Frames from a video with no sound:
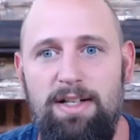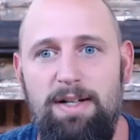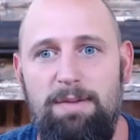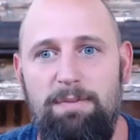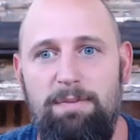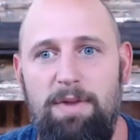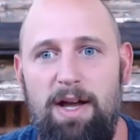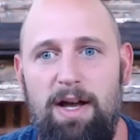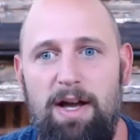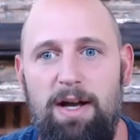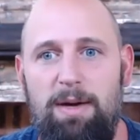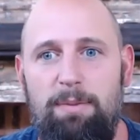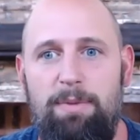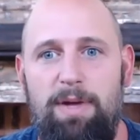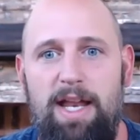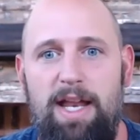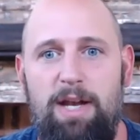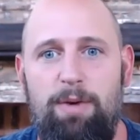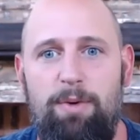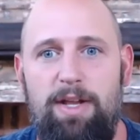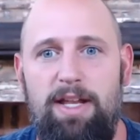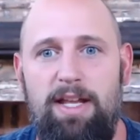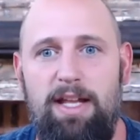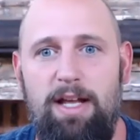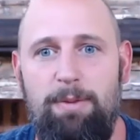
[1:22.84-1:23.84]
But
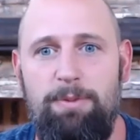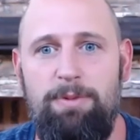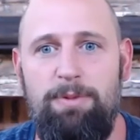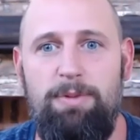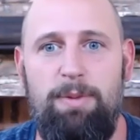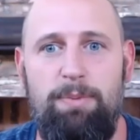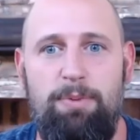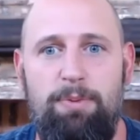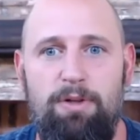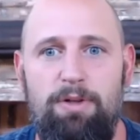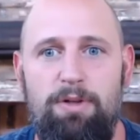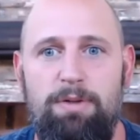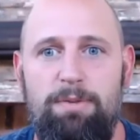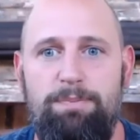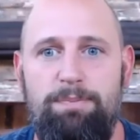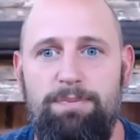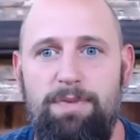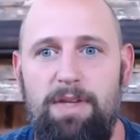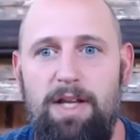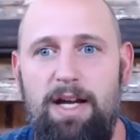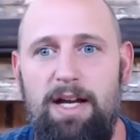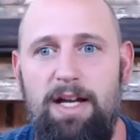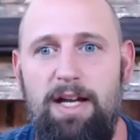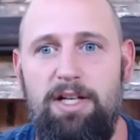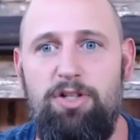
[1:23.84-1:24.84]
anyway, he helps people
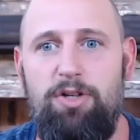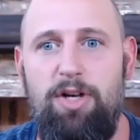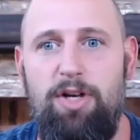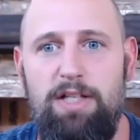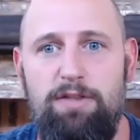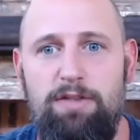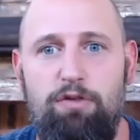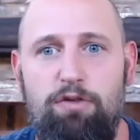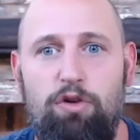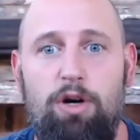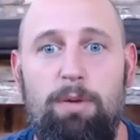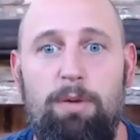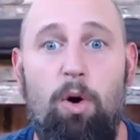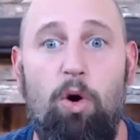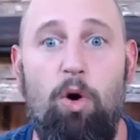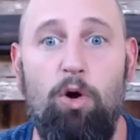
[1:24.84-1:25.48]
transform